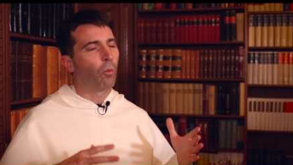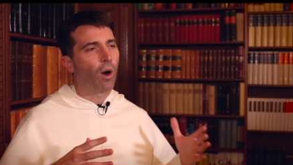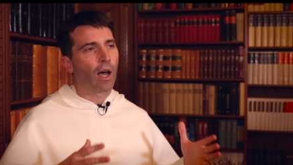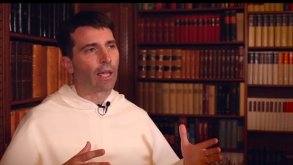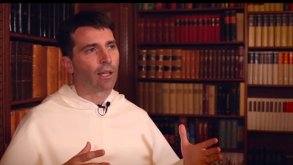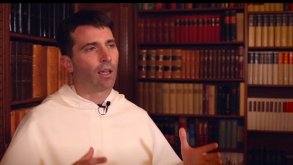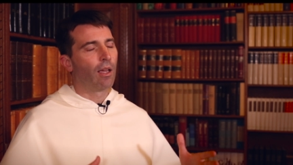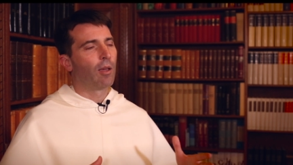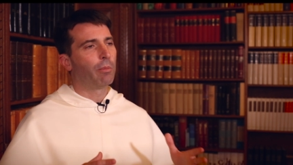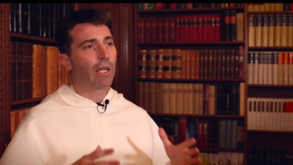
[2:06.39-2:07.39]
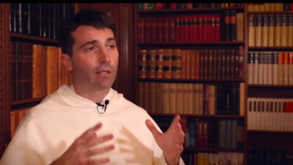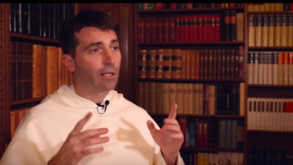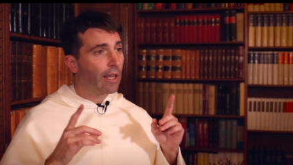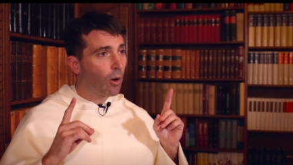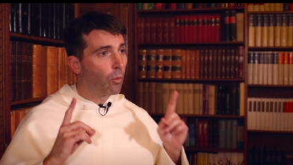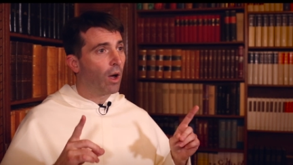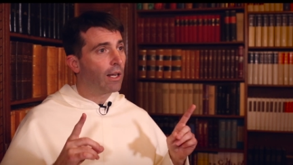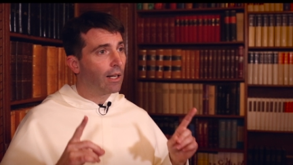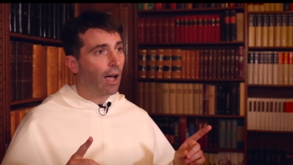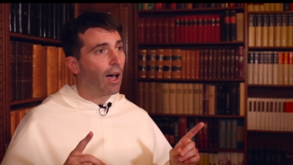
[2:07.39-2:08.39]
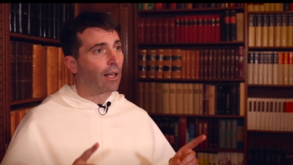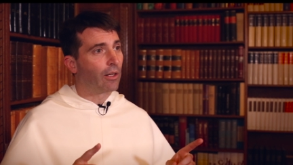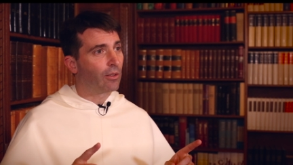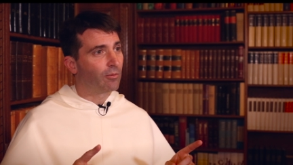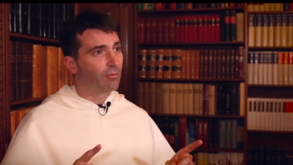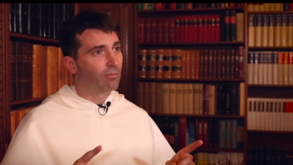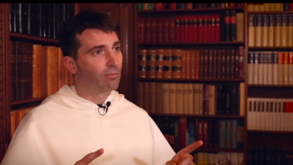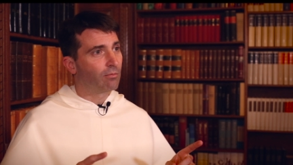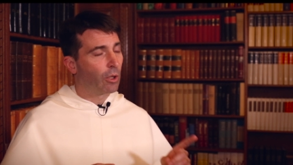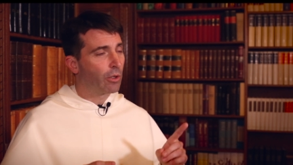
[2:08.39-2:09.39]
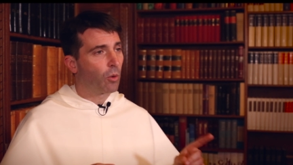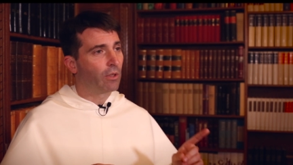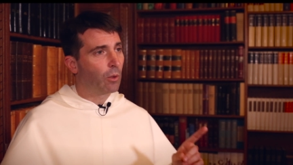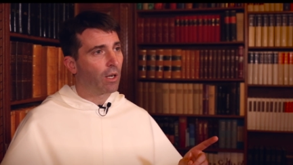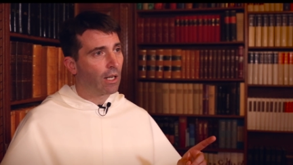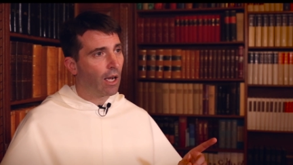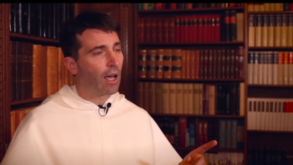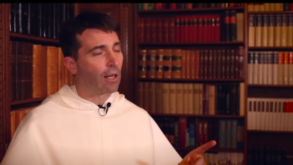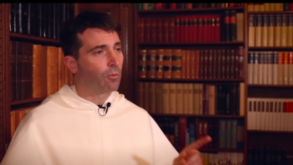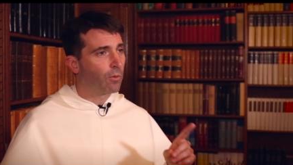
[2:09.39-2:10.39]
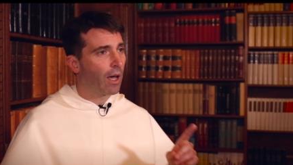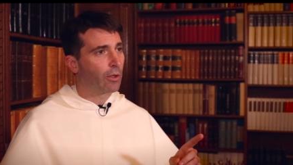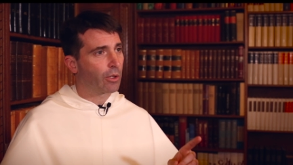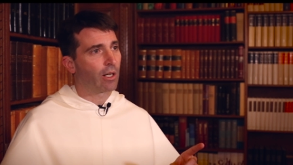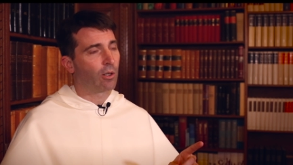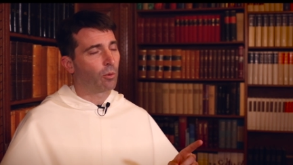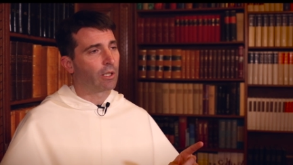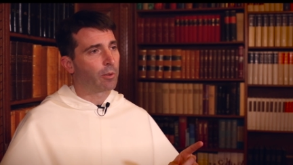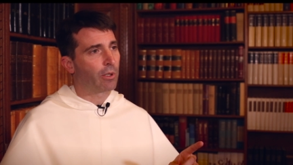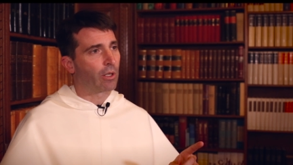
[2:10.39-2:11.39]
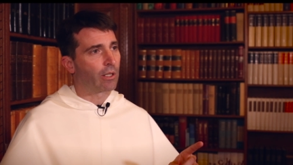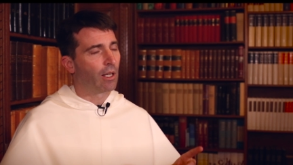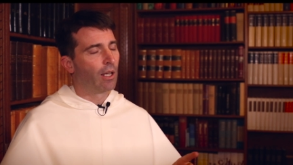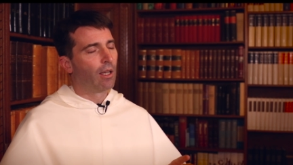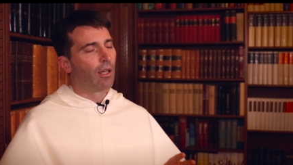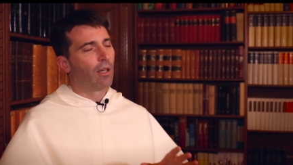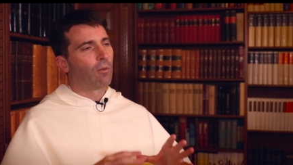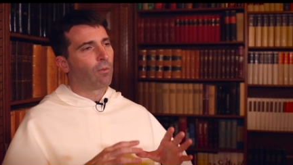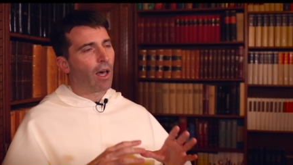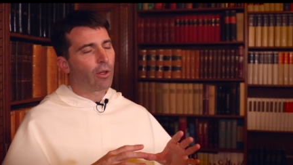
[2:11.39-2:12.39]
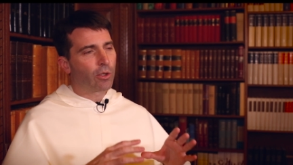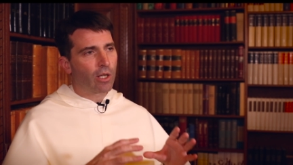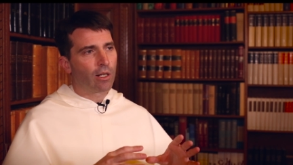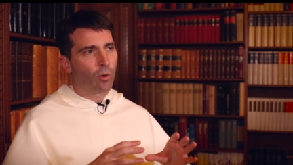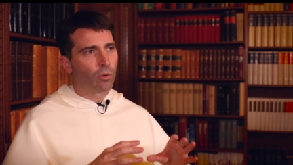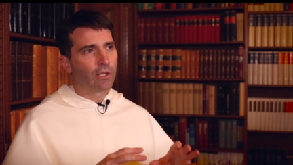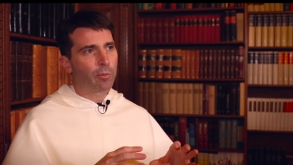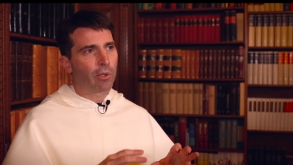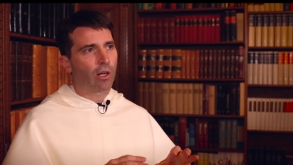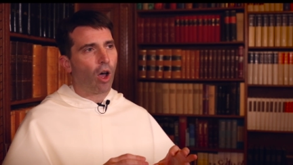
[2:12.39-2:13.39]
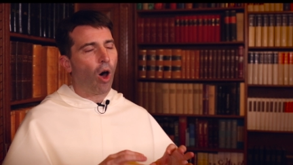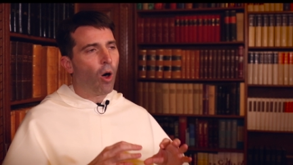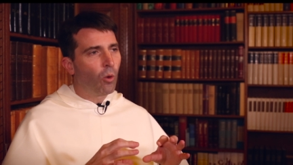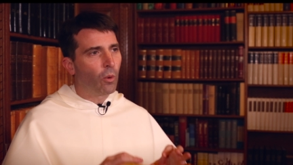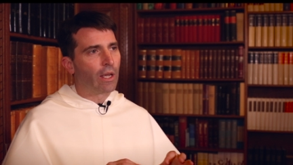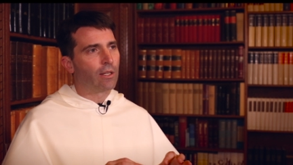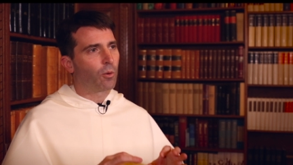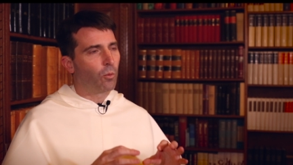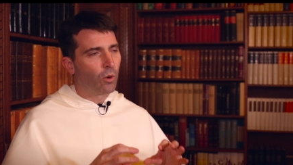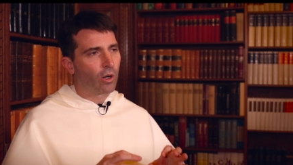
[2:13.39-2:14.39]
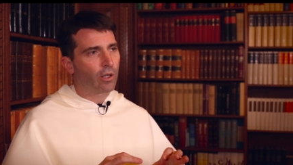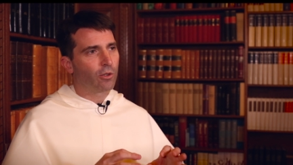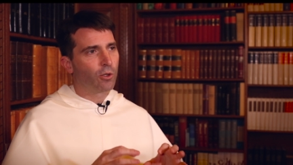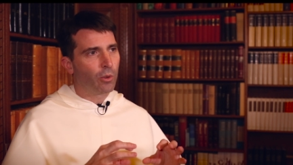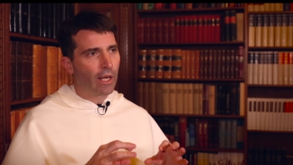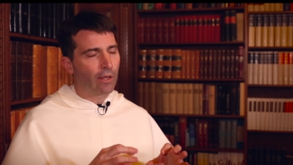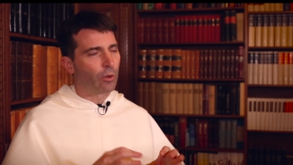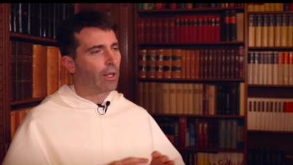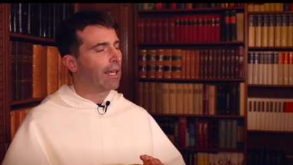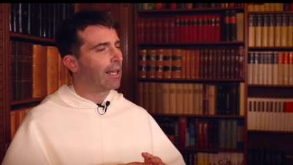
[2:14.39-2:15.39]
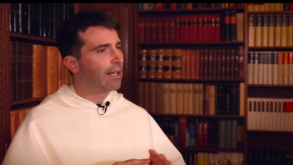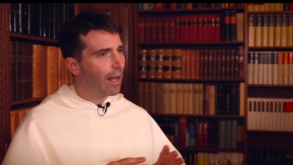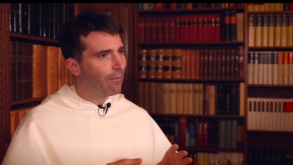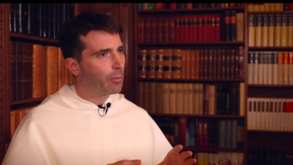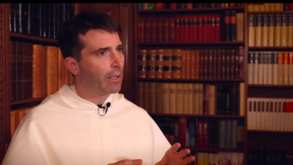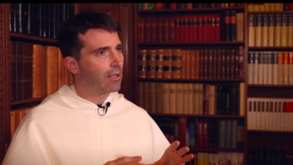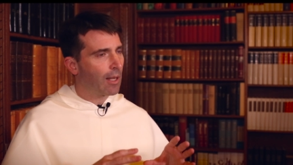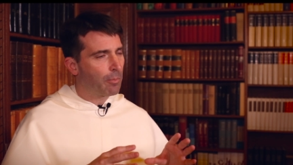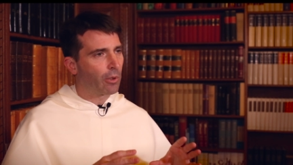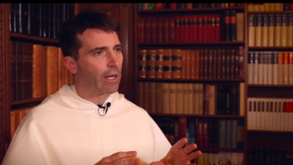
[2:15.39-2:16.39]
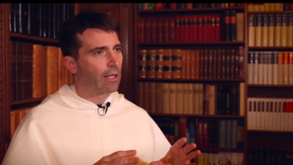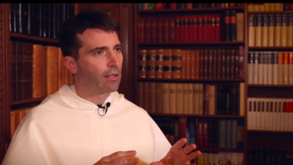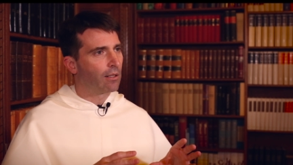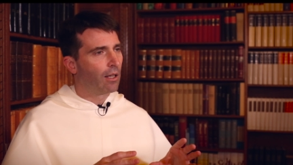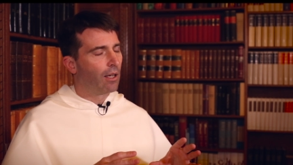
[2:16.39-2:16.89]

Why? Because they are one God. There is only one God Father, Son, and Holy Spirit. Father, Son, and Holy Spirit always work together, they can never be separated.